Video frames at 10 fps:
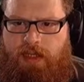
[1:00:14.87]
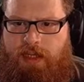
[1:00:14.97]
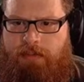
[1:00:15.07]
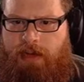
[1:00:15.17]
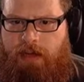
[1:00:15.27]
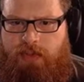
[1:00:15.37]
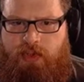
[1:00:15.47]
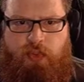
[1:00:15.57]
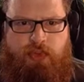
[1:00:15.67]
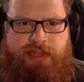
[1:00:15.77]
But I was
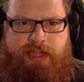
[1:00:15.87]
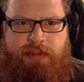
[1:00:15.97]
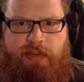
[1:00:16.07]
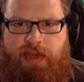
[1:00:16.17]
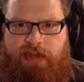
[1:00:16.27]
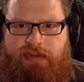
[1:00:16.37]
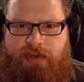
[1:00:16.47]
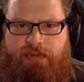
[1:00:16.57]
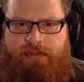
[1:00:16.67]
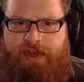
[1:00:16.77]
worried that we weren't going to have
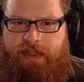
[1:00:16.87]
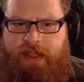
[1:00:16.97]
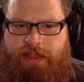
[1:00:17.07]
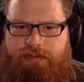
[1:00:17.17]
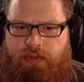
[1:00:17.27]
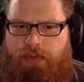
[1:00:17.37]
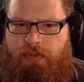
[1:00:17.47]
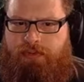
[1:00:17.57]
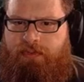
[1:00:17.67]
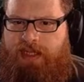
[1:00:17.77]
enough of a throughput
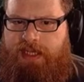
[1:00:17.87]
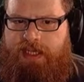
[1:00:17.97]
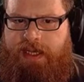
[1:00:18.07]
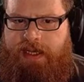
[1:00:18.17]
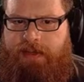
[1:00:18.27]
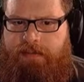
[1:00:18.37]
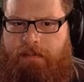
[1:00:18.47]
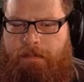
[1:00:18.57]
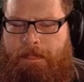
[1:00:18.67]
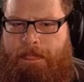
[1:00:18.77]
from the
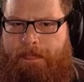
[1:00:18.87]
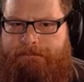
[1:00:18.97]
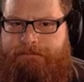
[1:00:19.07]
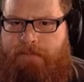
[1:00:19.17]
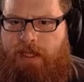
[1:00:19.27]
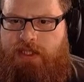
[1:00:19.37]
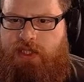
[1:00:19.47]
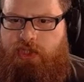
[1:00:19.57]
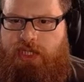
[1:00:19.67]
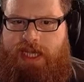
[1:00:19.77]

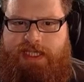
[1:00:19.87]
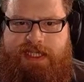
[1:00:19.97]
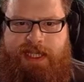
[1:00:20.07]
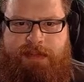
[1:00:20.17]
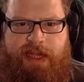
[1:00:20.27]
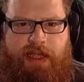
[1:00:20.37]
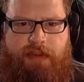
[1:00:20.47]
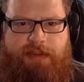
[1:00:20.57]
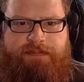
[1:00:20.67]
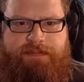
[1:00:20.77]
slush guys to keep that
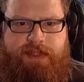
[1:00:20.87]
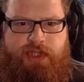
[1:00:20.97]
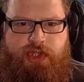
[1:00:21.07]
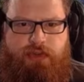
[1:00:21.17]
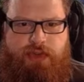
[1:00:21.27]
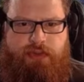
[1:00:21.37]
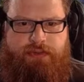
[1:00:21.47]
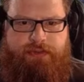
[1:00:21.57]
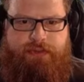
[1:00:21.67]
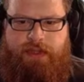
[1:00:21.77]
going. And sure
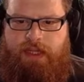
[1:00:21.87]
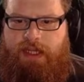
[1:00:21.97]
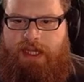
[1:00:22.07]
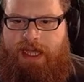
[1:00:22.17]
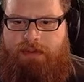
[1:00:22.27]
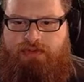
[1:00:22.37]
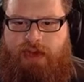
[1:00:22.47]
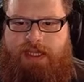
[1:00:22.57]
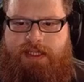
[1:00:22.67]
enough, I was right.